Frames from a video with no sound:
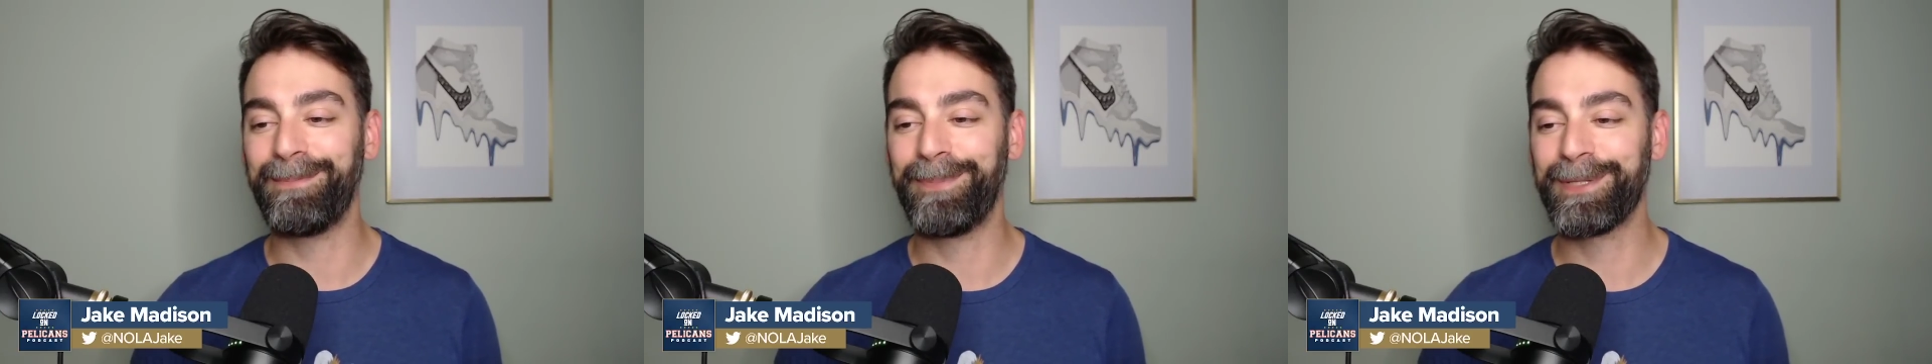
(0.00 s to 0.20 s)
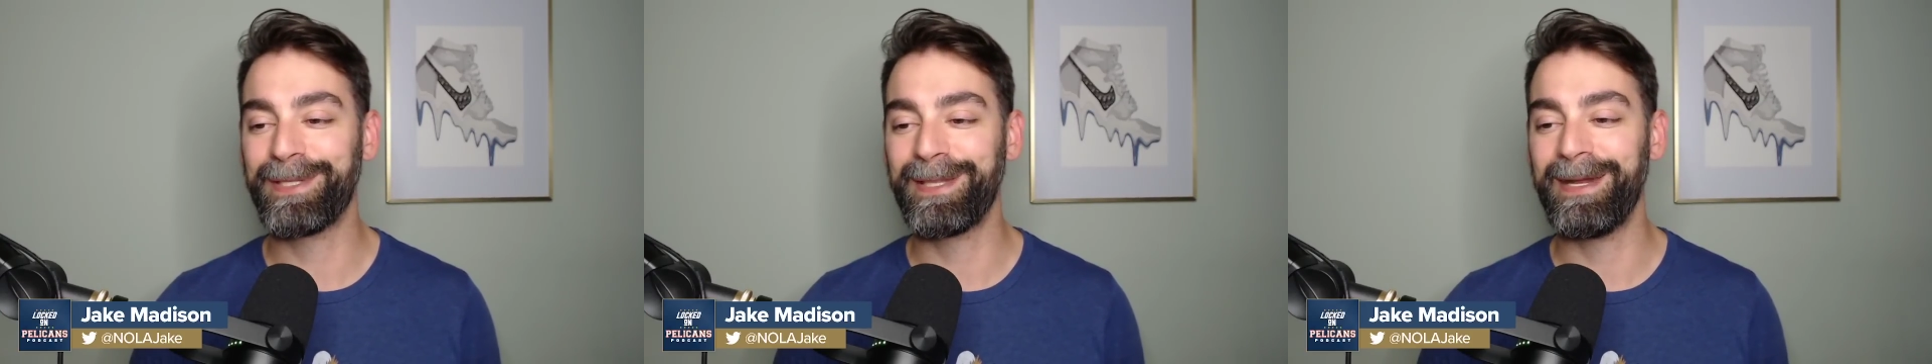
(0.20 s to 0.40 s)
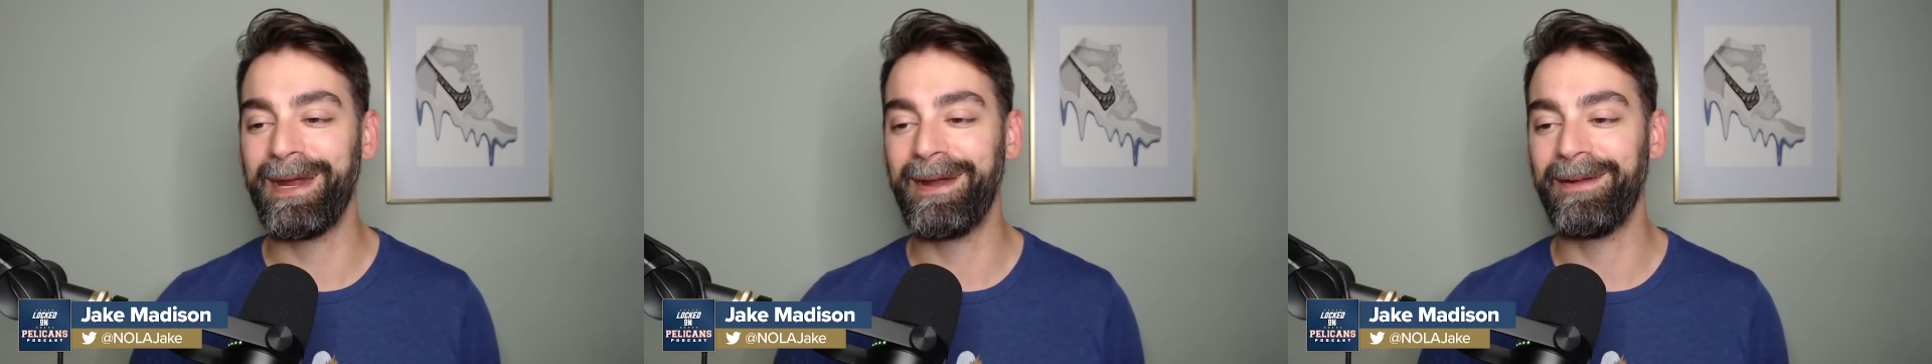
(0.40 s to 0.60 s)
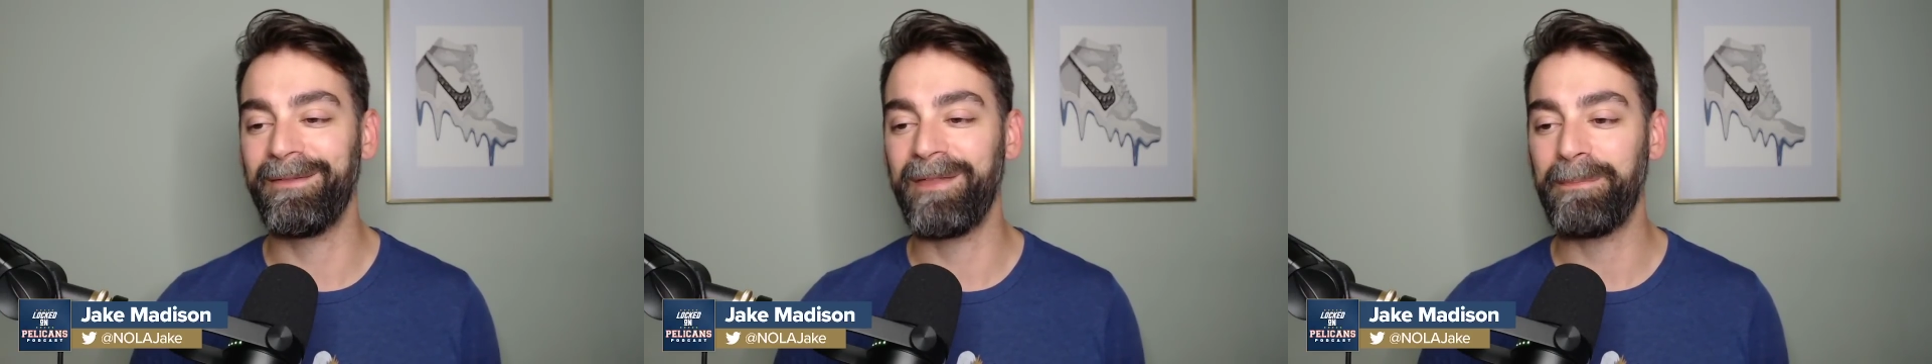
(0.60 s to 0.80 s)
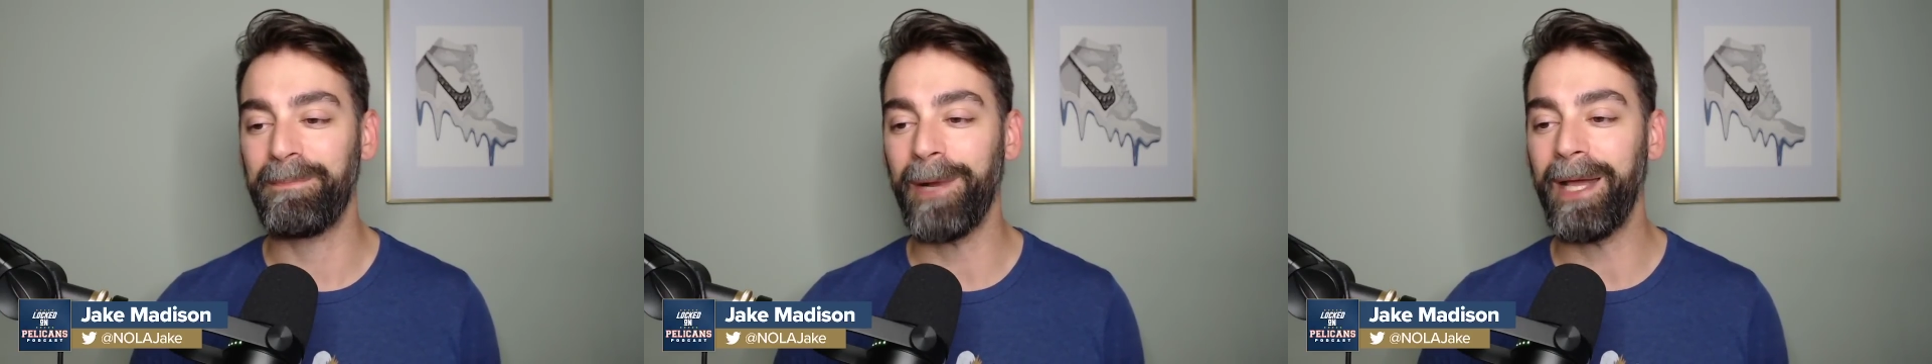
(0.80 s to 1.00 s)
push the
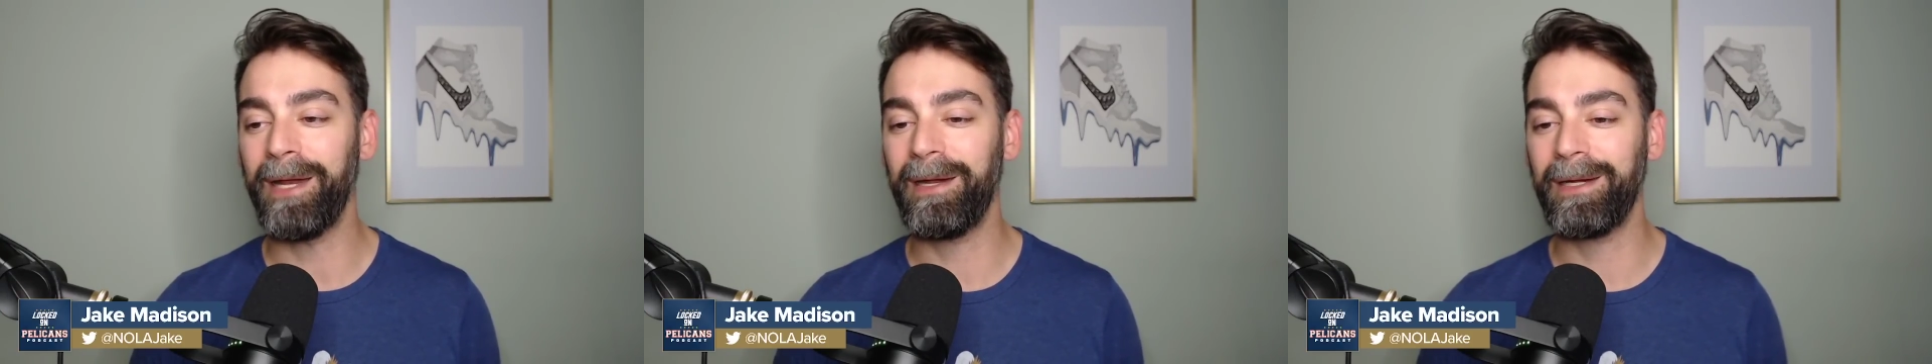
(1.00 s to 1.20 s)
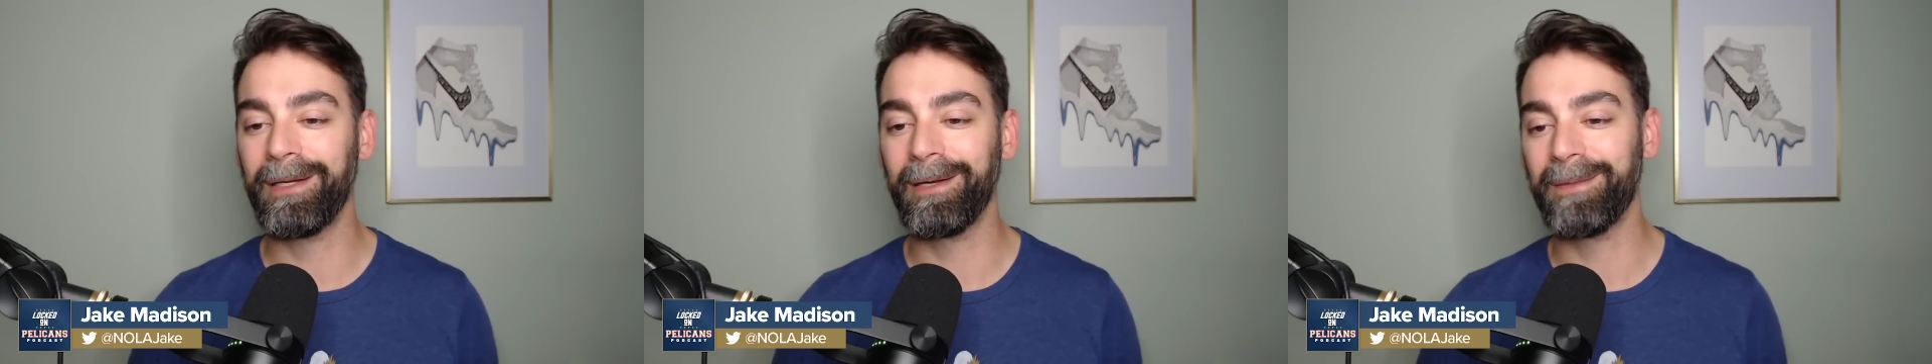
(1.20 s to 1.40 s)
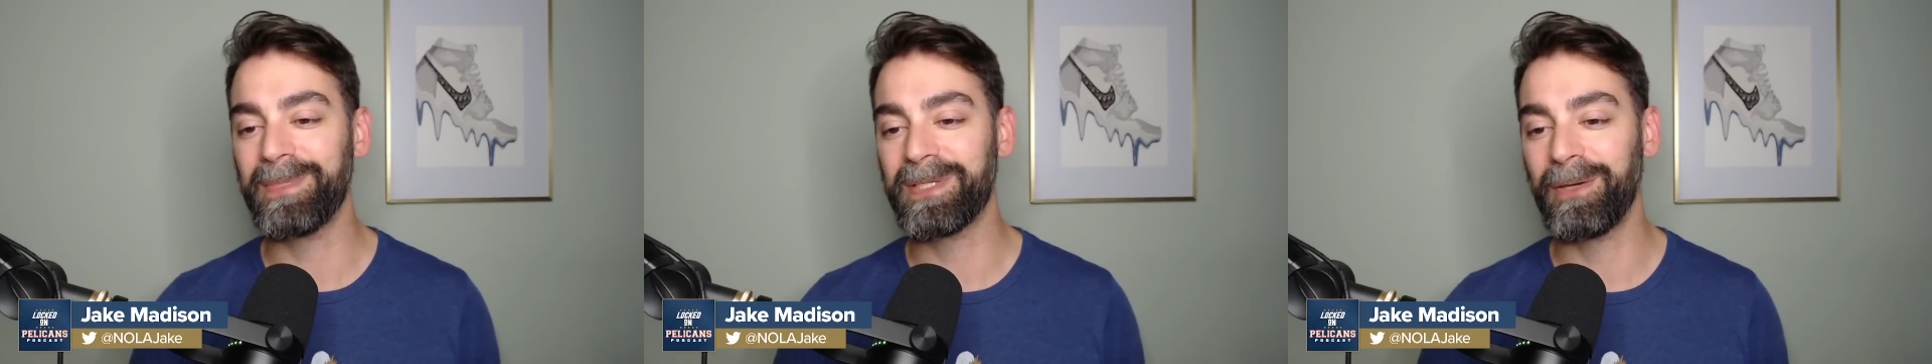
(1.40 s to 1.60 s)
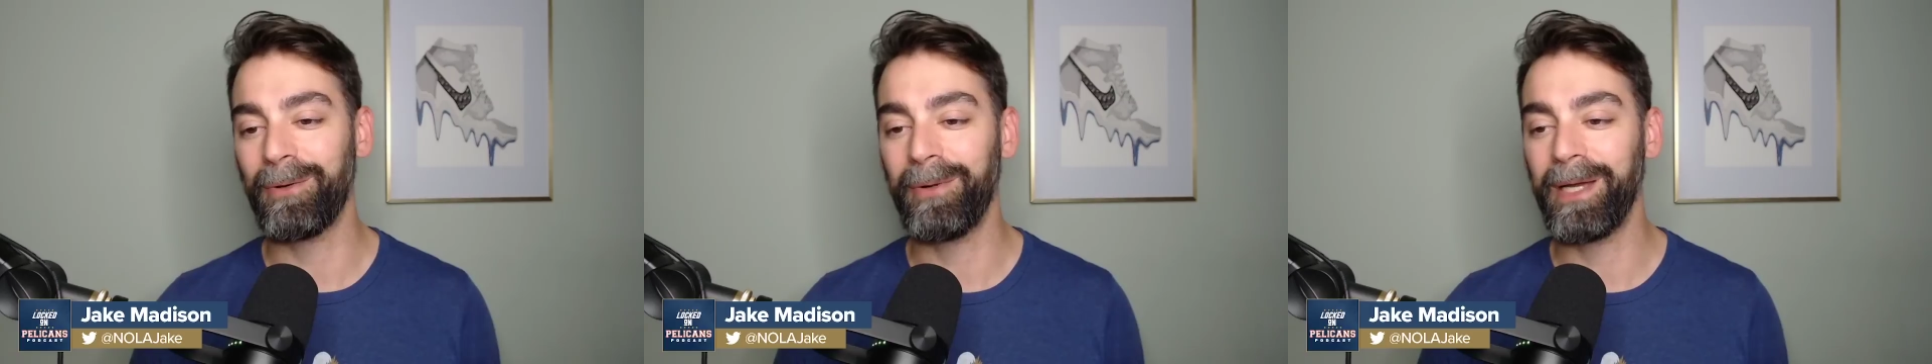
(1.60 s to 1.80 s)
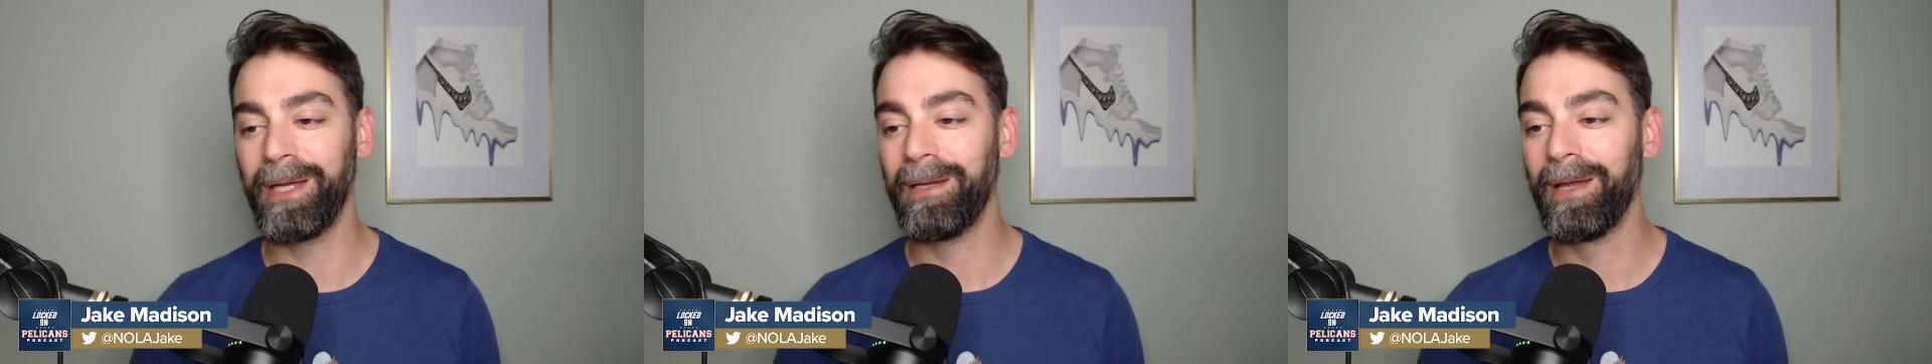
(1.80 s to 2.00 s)
narrative that Brandon Ingram is
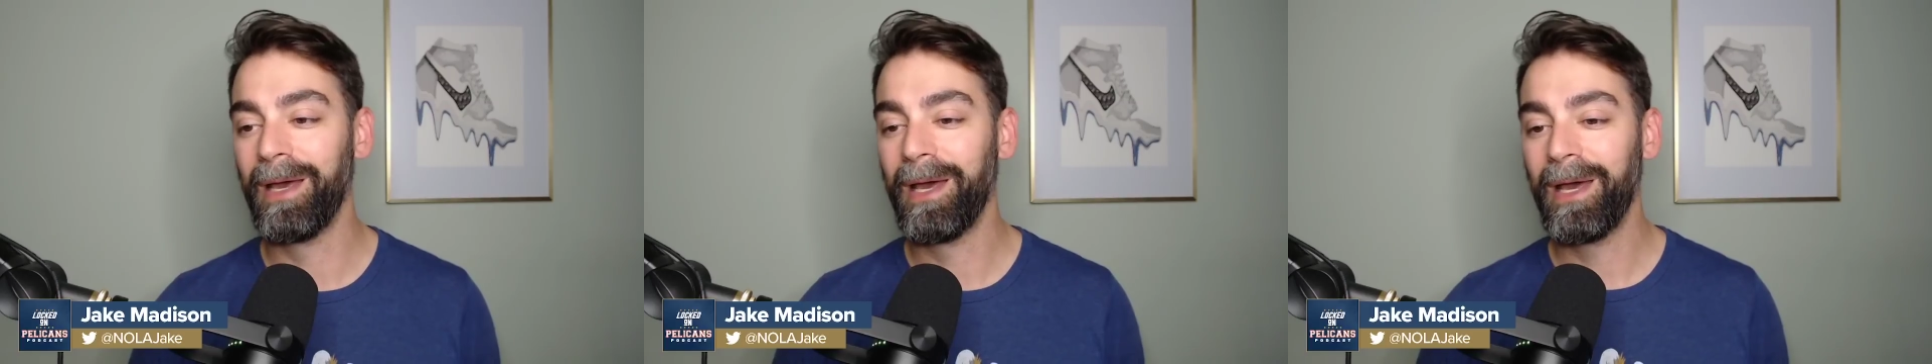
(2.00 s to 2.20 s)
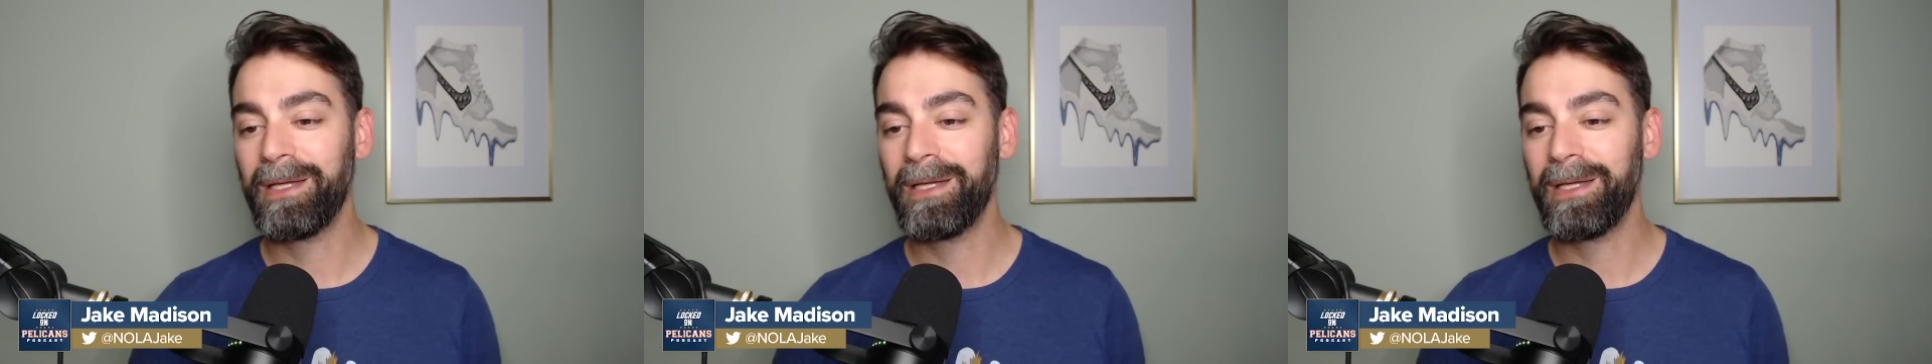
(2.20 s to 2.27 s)
going